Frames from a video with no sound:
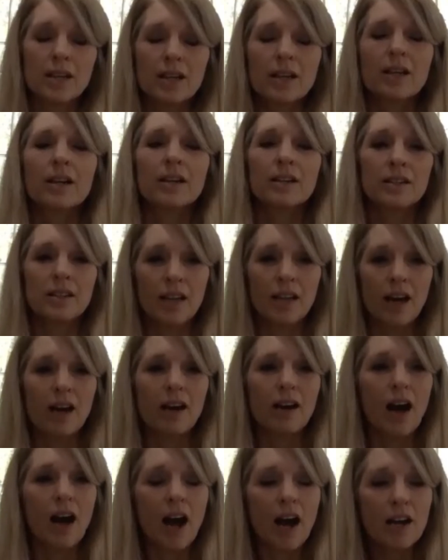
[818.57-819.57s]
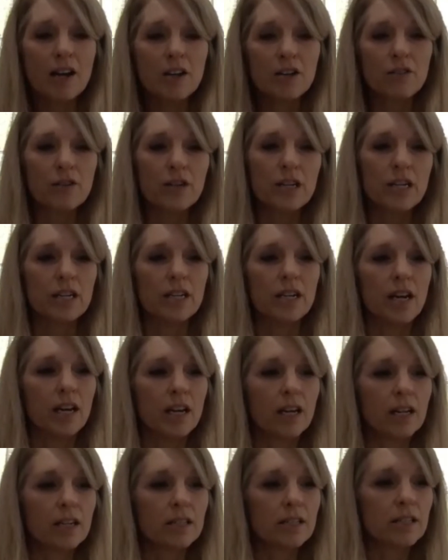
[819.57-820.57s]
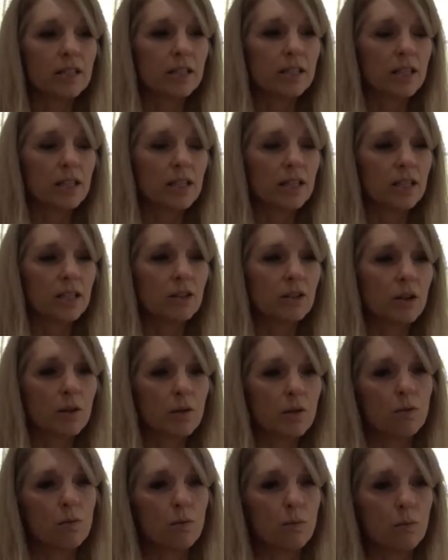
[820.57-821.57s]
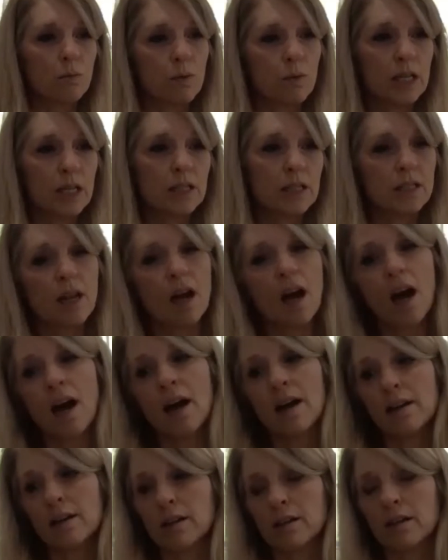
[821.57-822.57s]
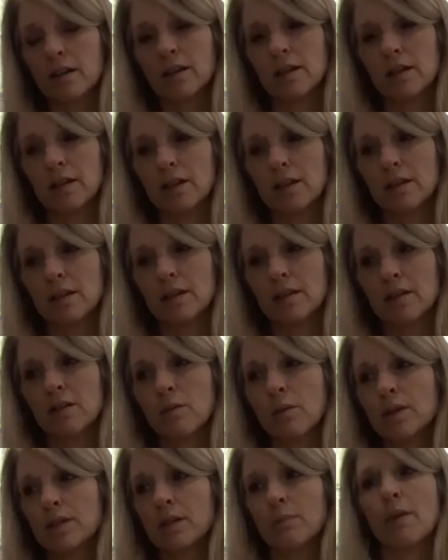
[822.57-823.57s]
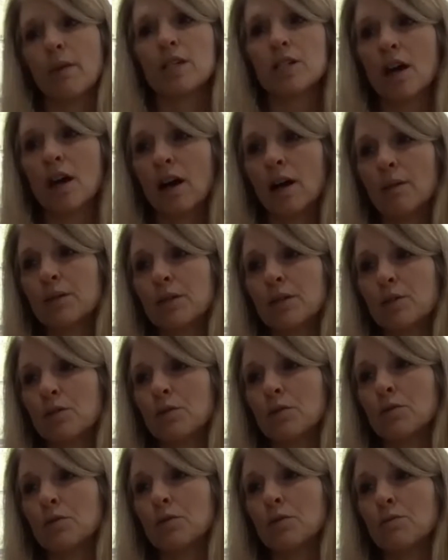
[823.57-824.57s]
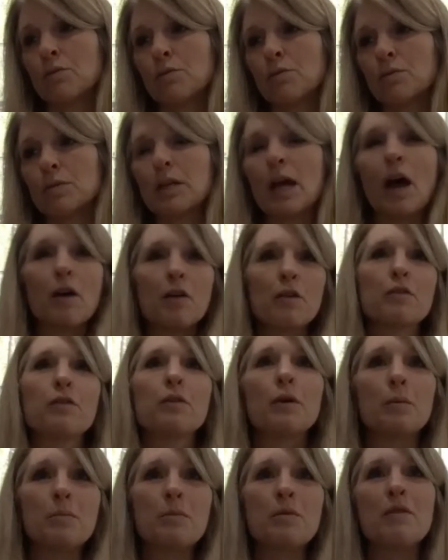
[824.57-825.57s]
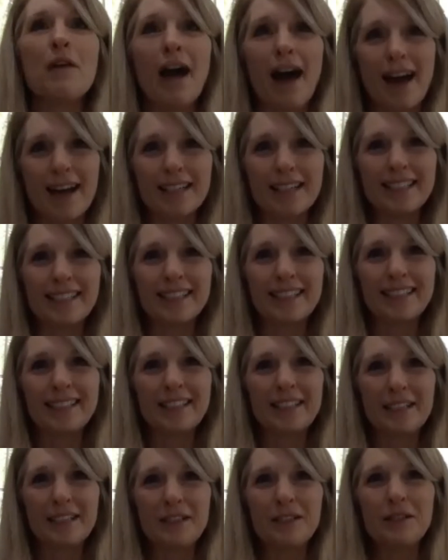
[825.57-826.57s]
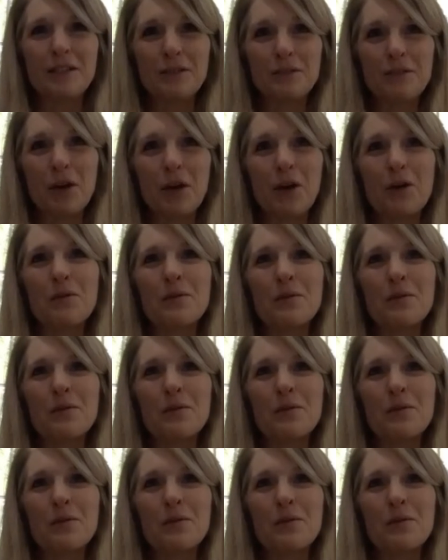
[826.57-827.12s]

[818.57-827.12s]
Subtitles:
Yeah, I agree. And, you know, it wasn't my job to tell them that, you know,